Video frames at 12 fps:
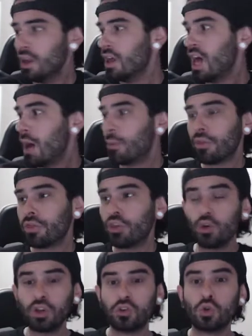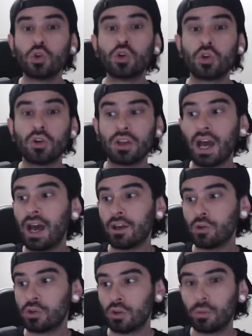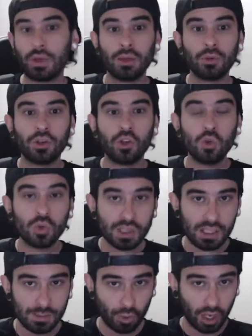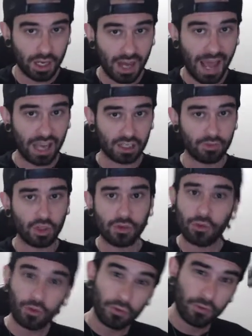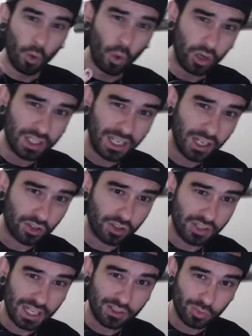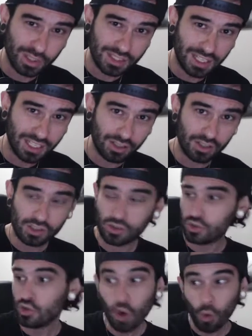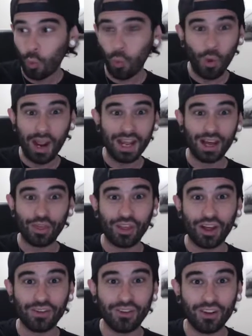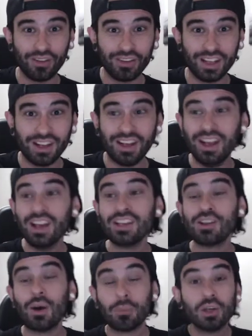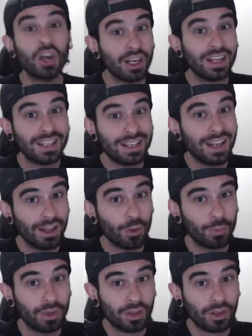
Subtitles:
I'm a 32-year-old guy who's only been able to use his brain actively for 4 years. That's ridiculous. There's no way I thought of all of it. So I'm gonna need help.